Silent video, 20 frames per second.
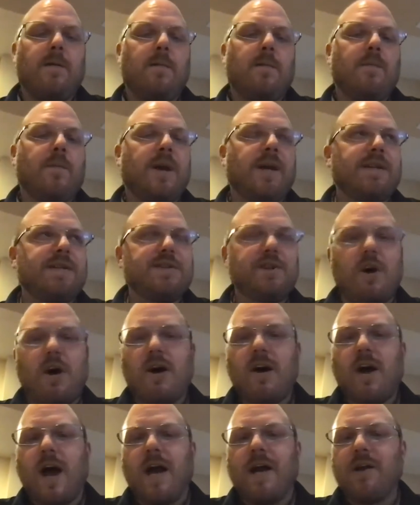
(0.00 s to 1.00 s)
But it's
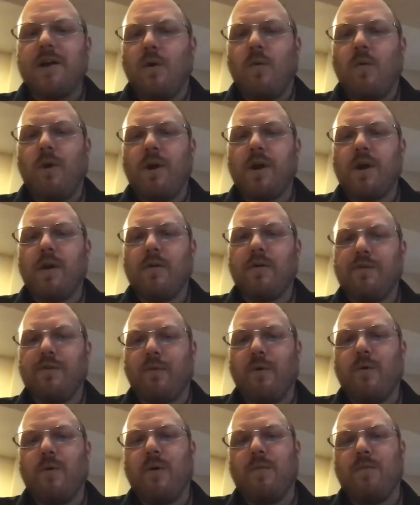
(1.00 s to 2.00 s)
not, I don't want to go
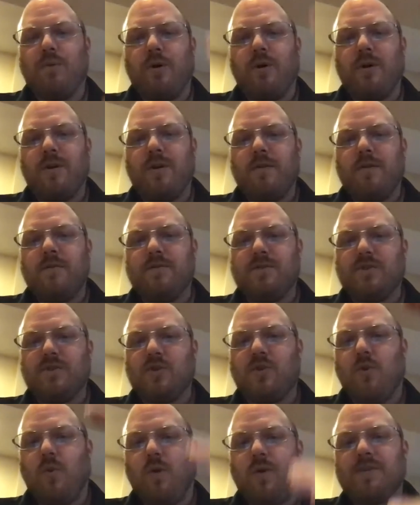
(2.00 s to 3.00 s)
through and put
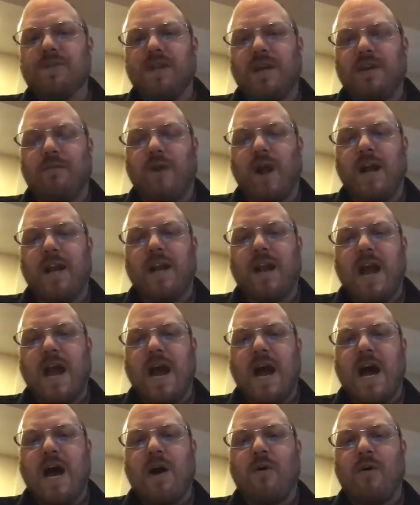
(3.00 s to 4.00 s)
scores in right
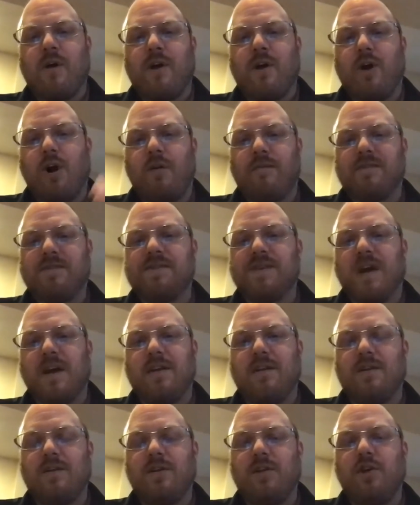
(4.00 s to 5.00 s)
now and all of a
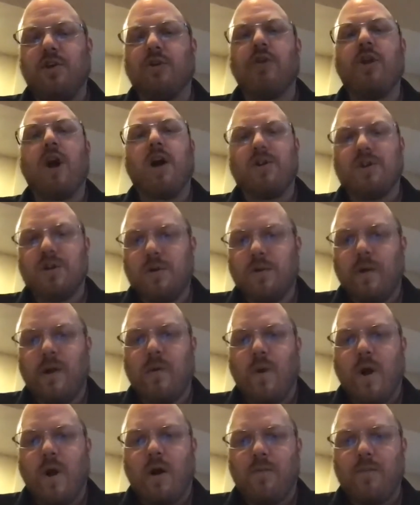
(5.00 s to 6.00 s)
sudden you're not doing
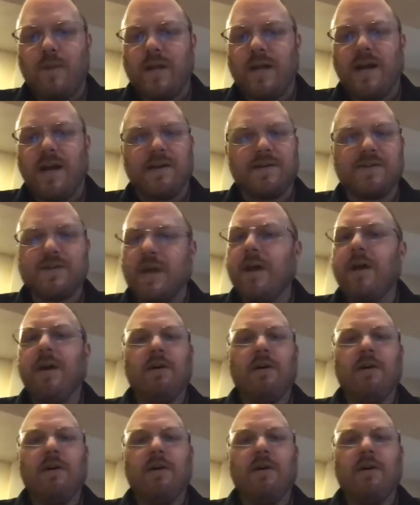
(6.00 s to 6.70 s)
well because